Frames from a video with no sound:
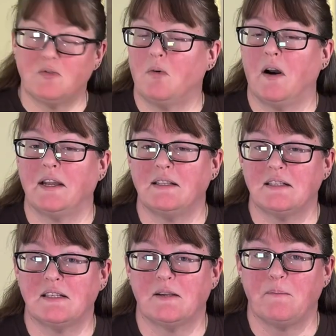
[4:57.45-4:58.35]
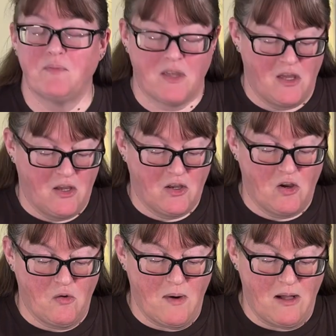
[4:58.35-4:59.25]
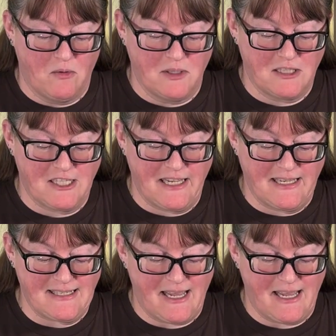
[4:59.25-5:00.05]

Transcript: wines go well with cheese.